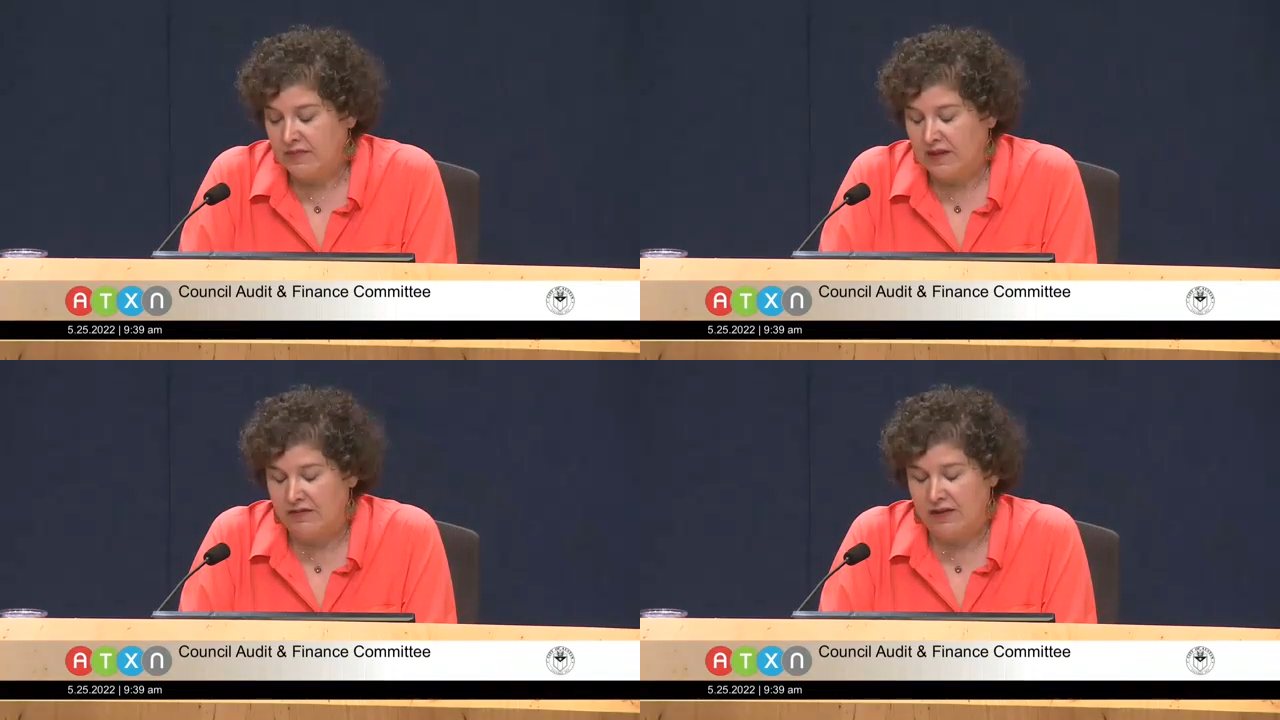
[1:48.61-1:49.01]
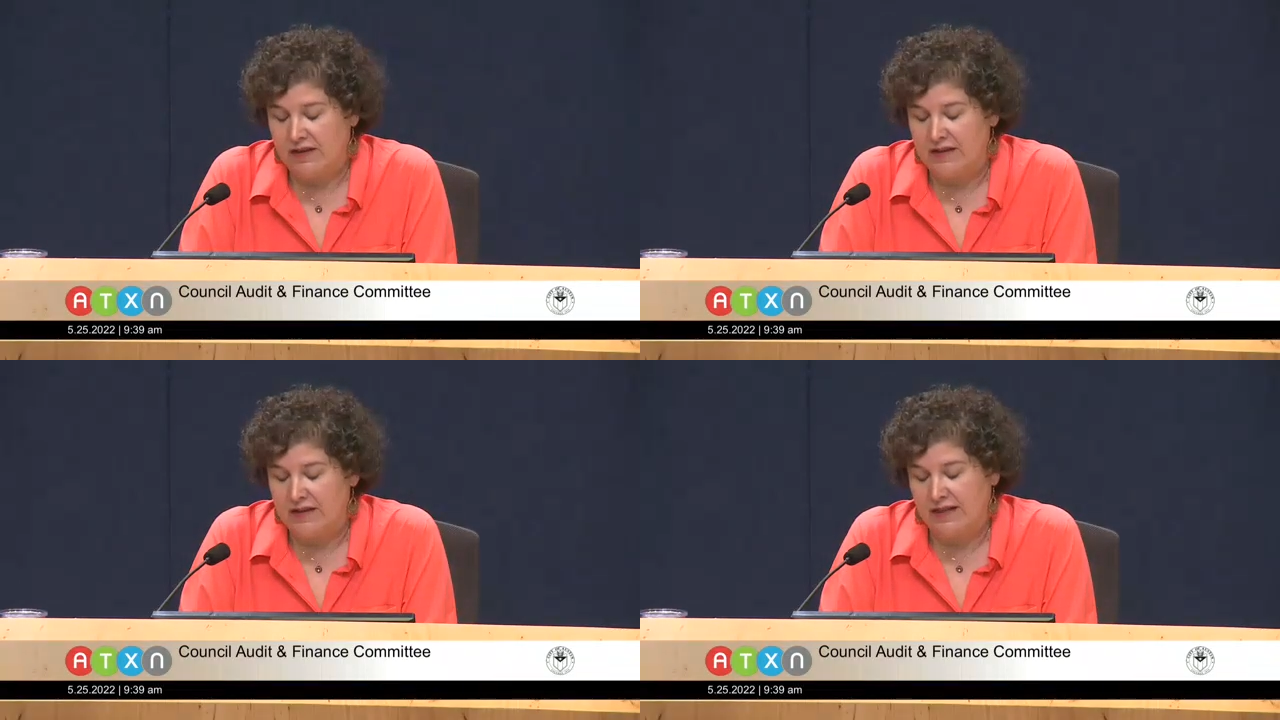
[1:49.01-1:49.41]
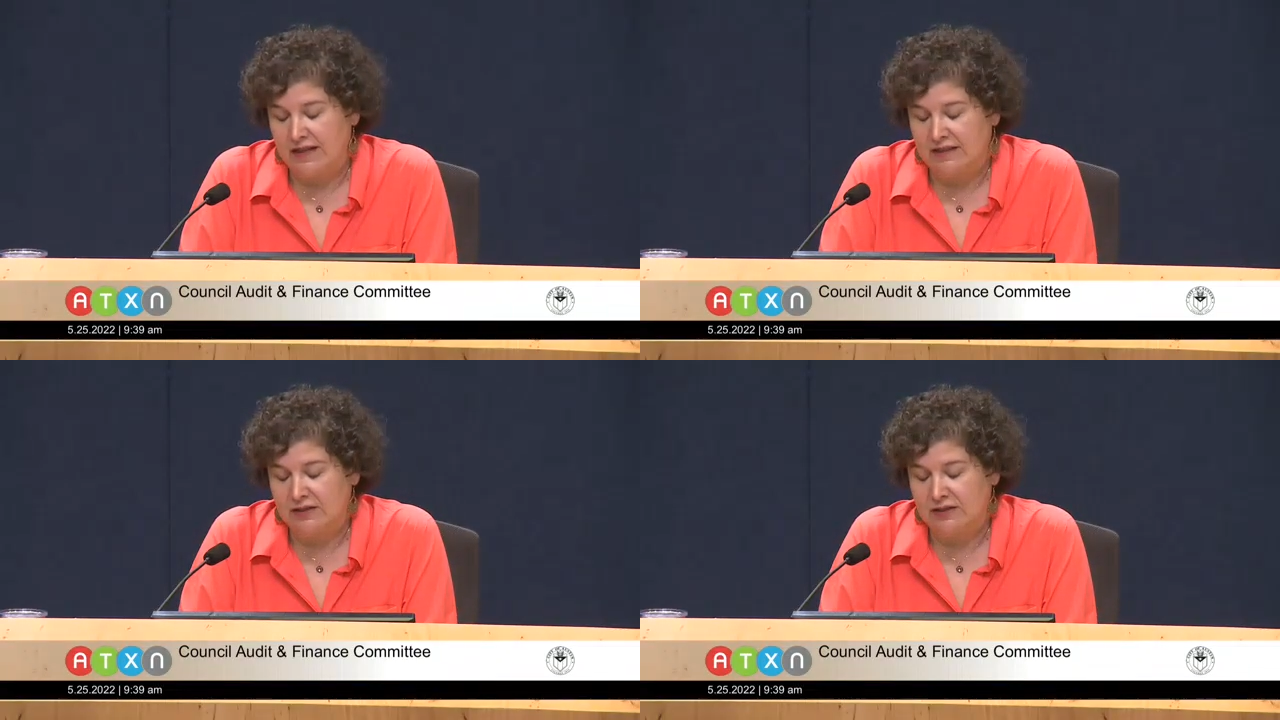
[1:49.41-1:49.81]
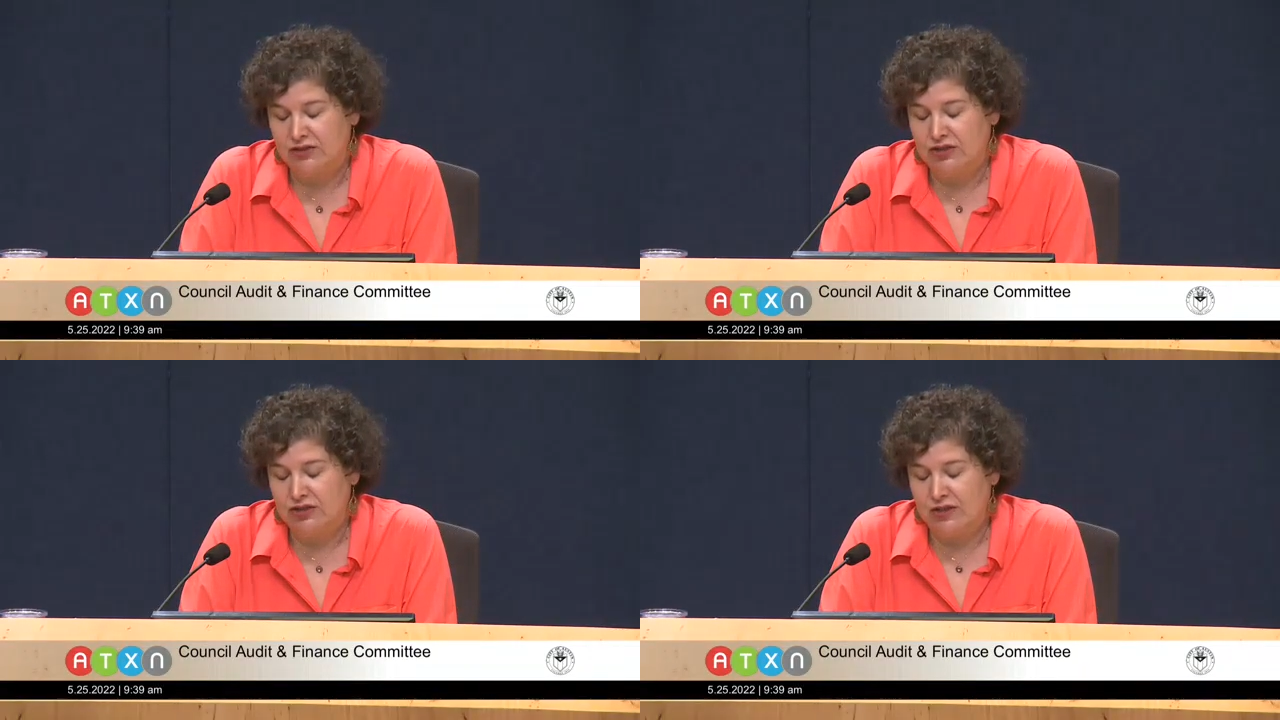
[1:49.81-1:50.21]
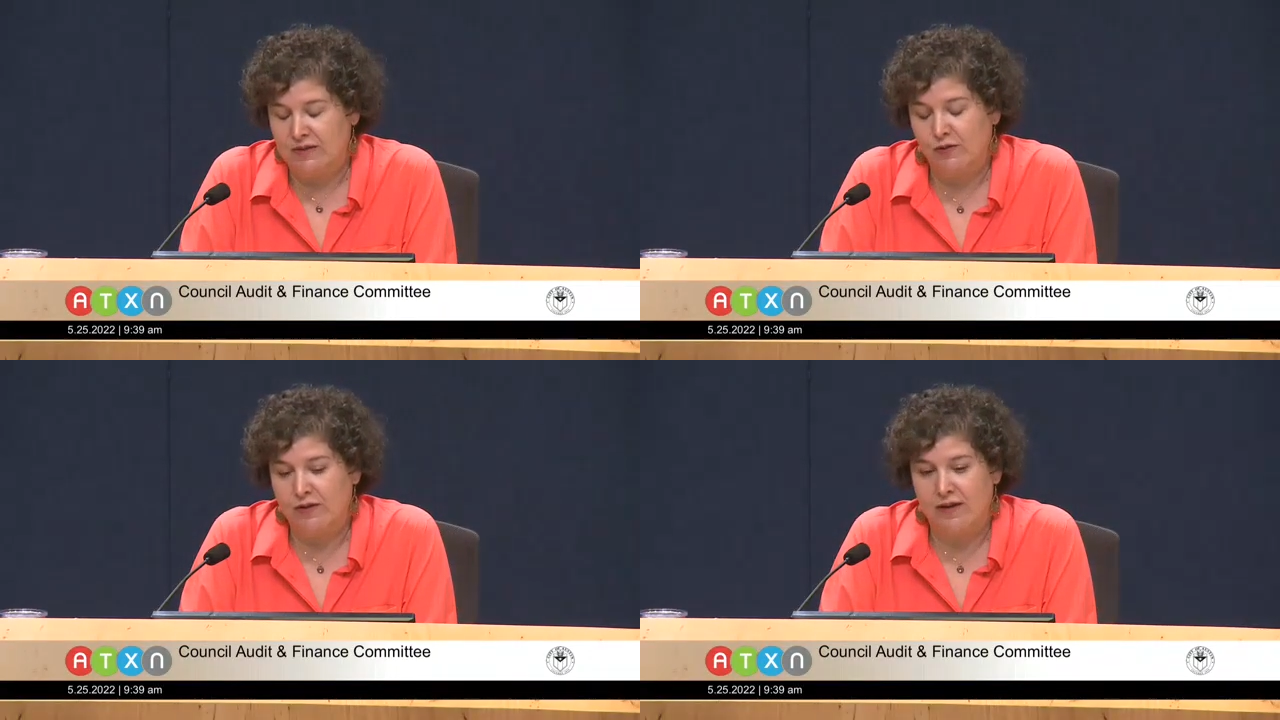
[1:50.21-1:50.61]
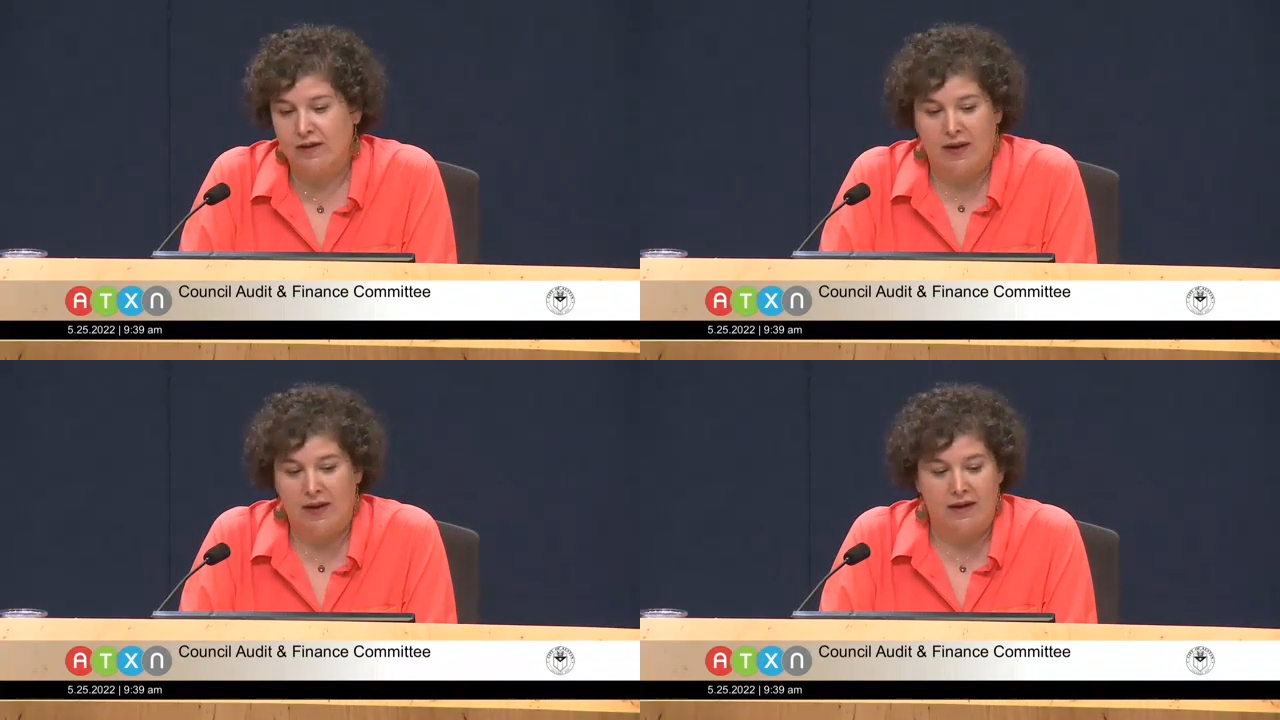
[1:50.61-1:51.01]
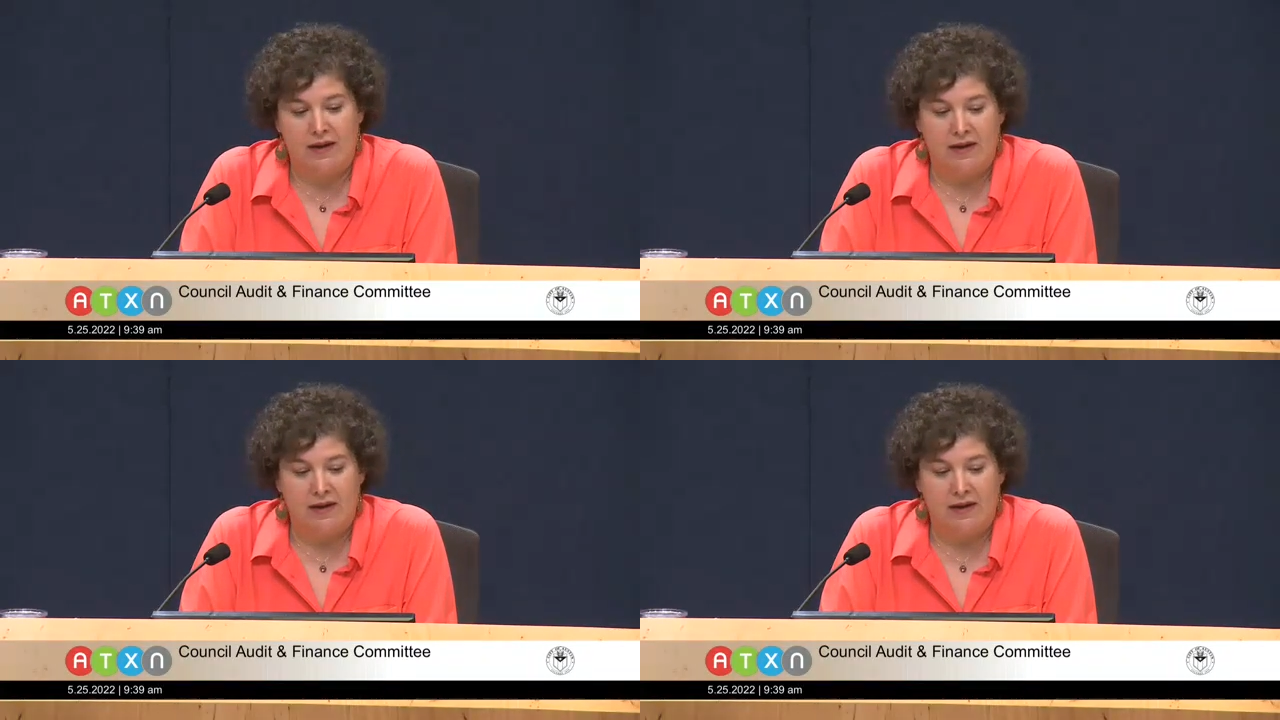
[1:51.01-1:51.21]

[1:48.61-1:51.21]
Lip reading: forget the technical term for it, but